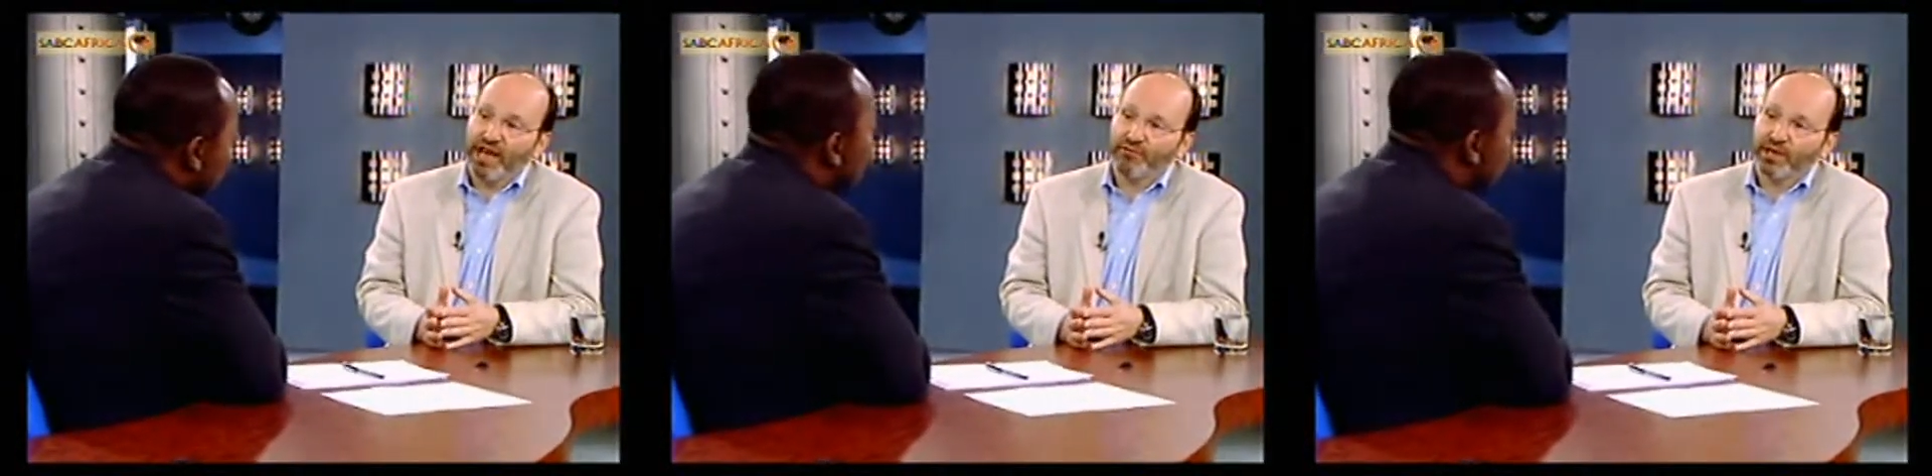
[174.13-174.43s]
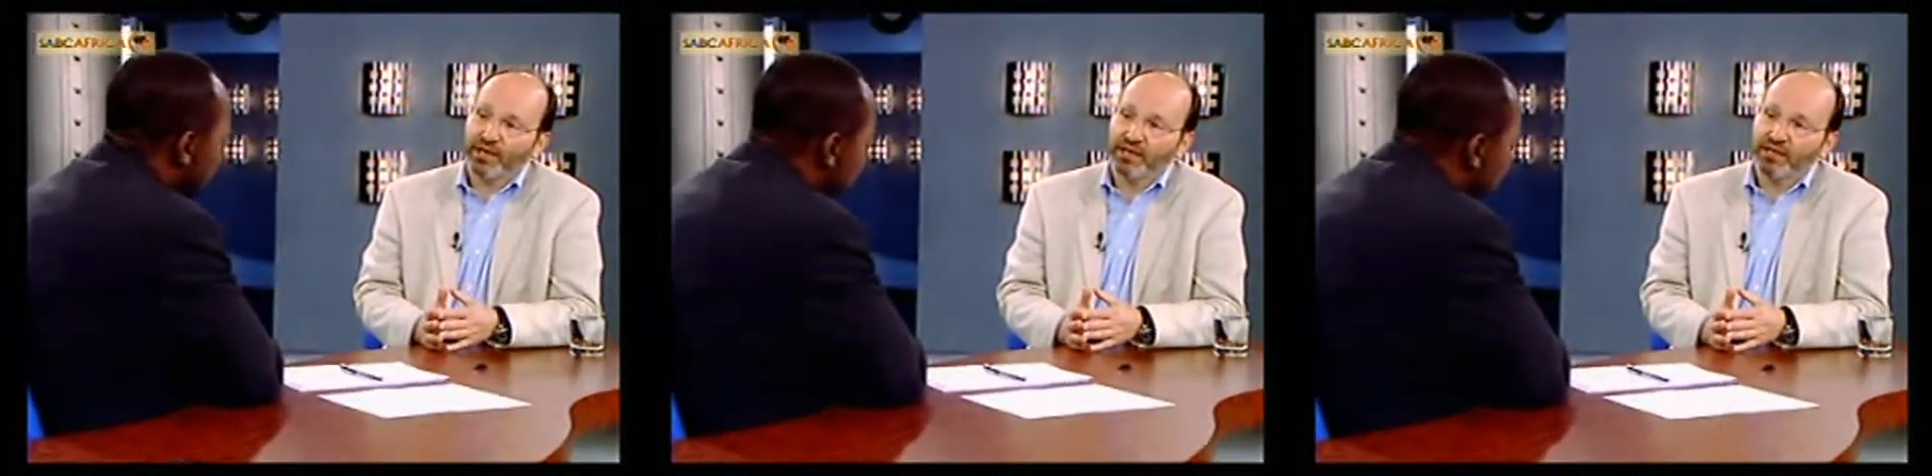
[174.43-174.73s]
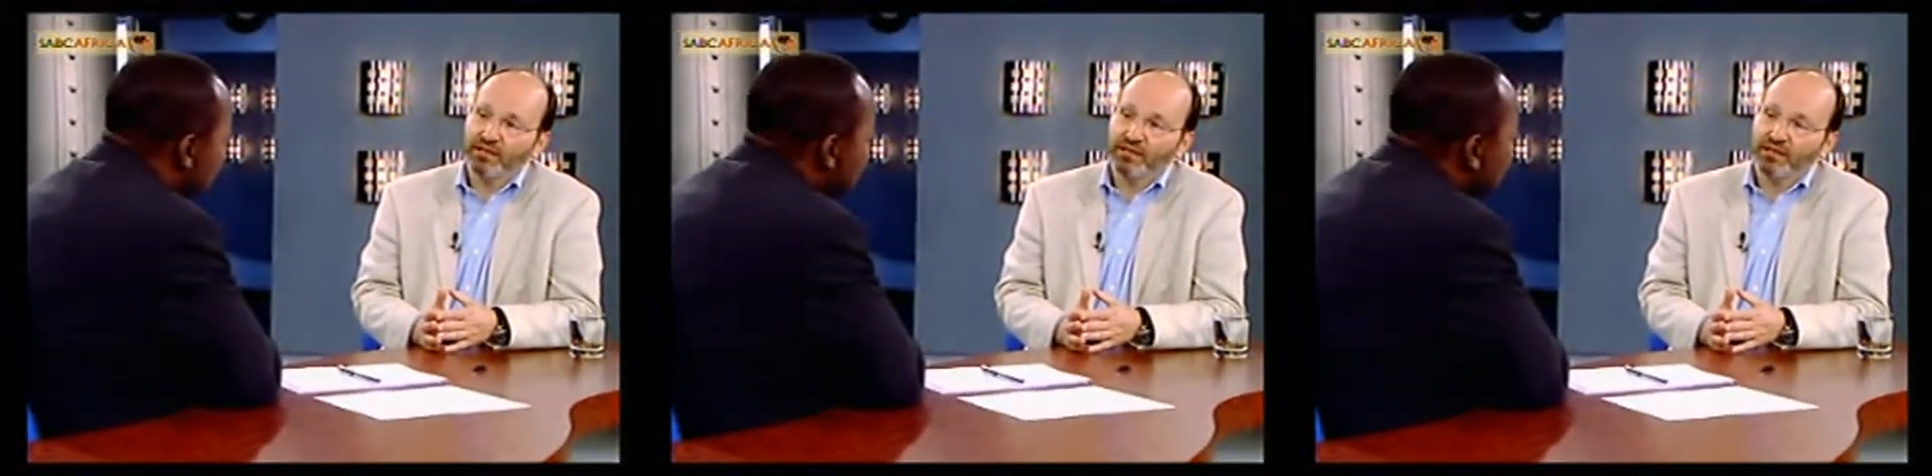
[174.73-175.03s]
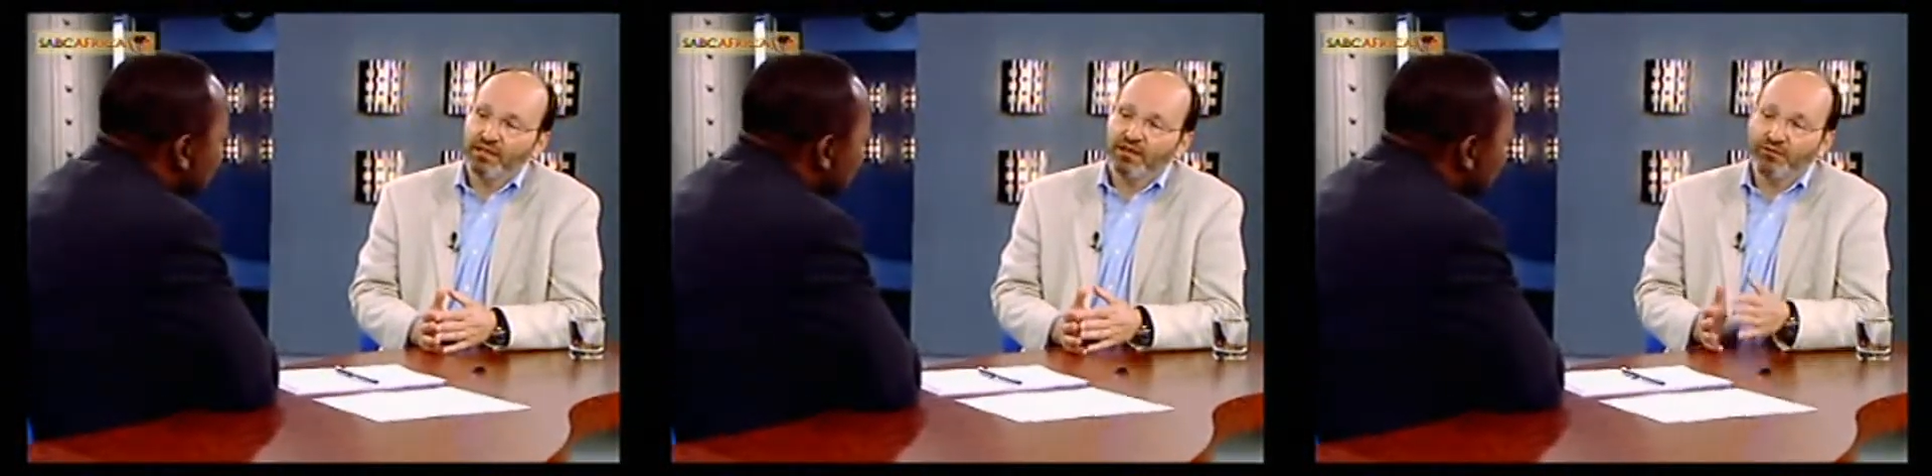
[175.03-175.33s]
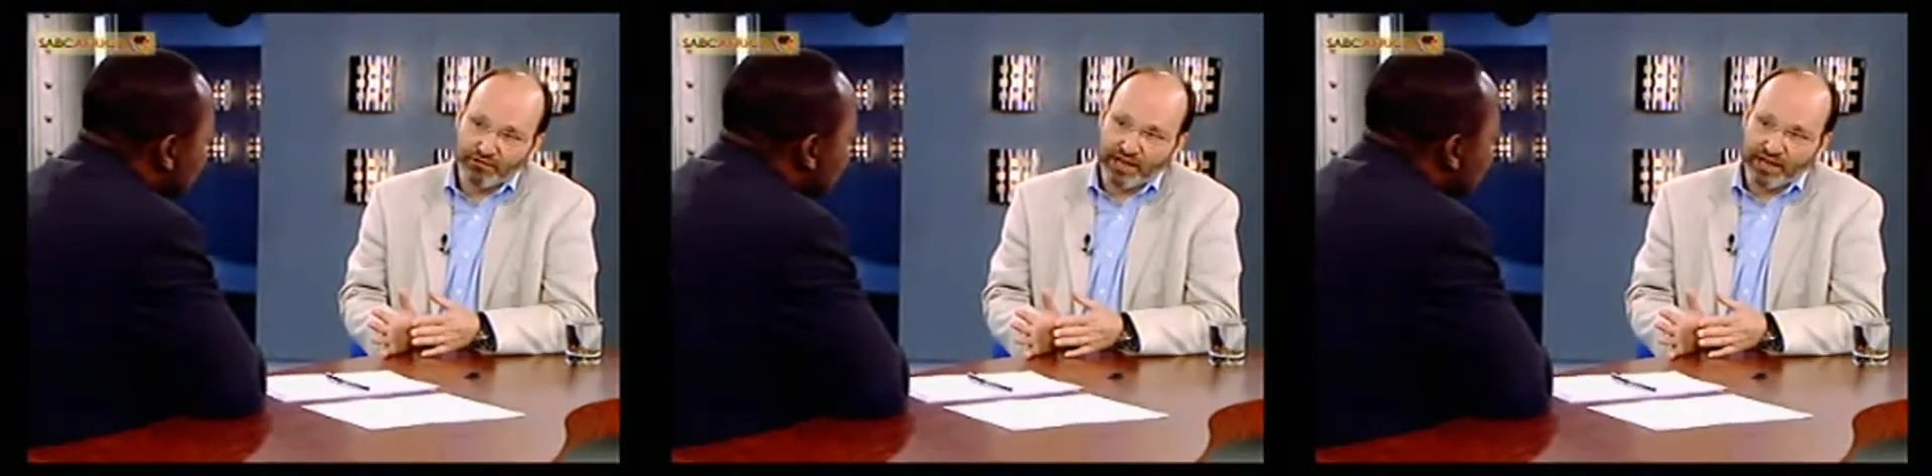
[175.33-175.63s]
Africa
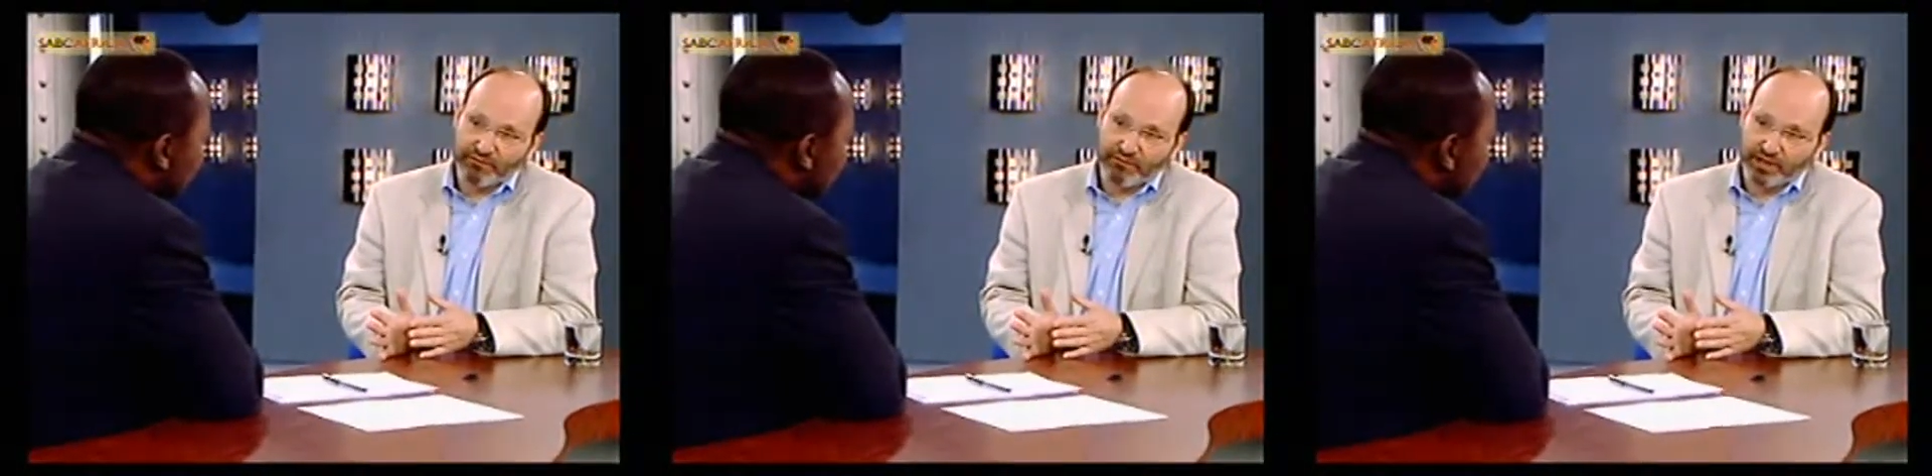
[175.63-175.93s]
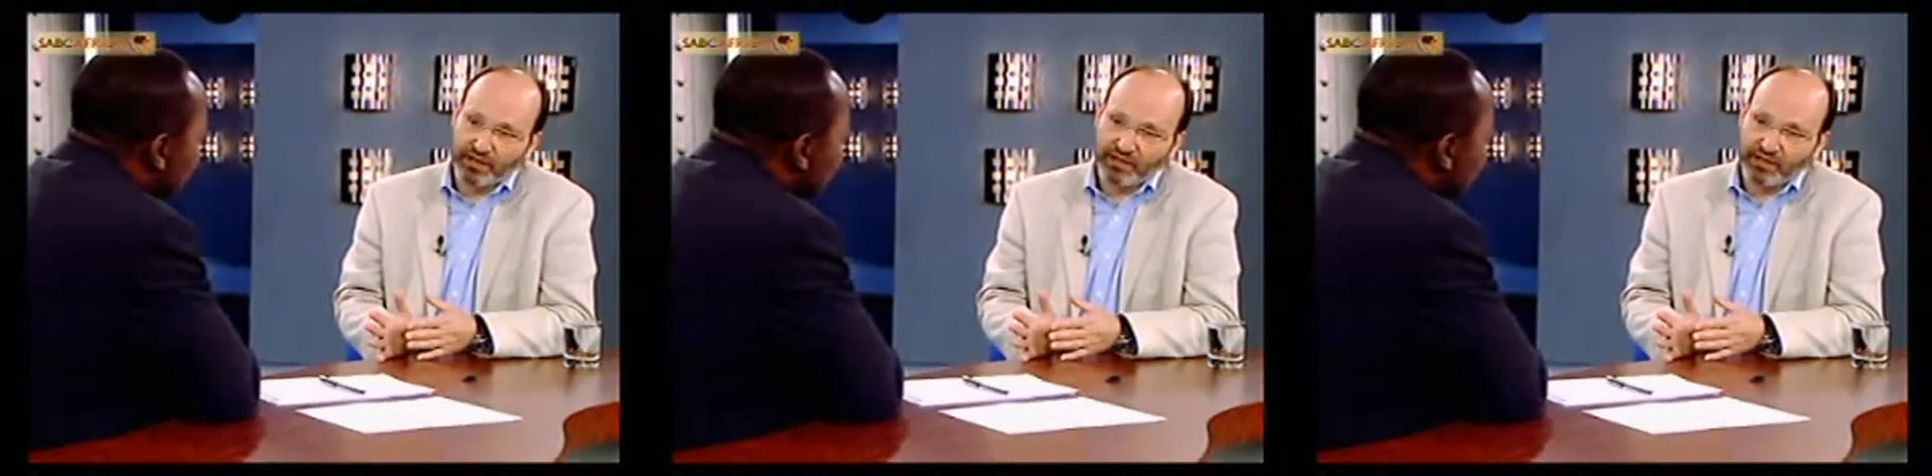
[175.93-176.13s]
North Africa